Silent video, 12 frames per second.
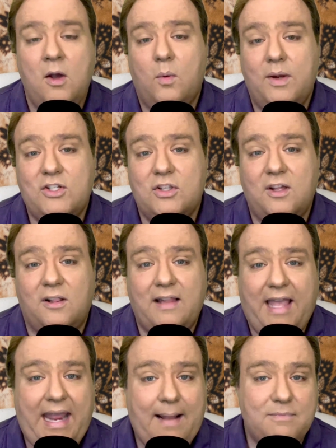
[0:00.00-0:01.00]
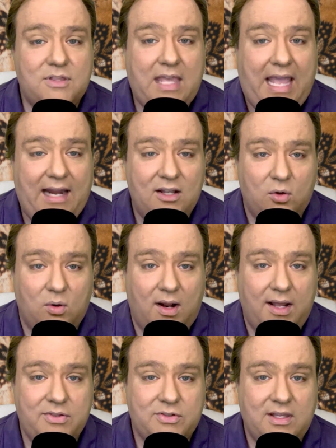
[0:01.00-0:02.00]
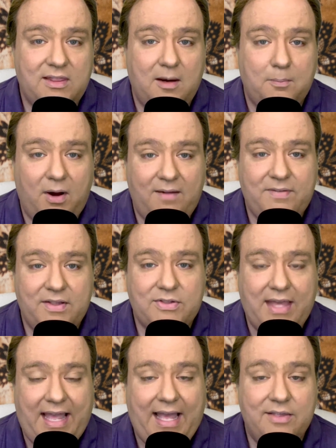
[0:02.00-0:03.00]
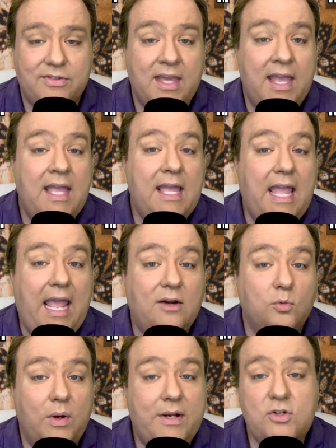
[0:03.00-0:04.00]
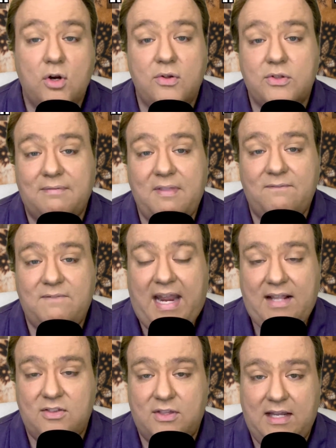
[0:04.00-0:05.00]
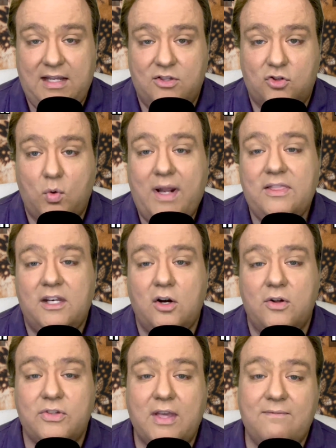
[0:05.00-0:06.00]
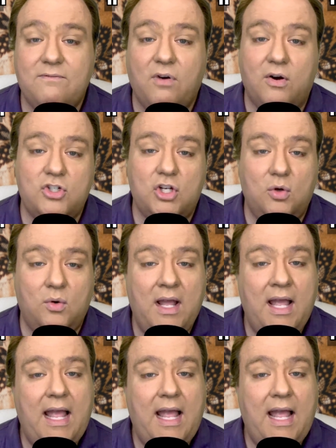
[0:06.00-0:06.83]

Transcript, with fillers: which the Lambs categorized in their preface as enrichers of the fancy, strengtheners of virtue,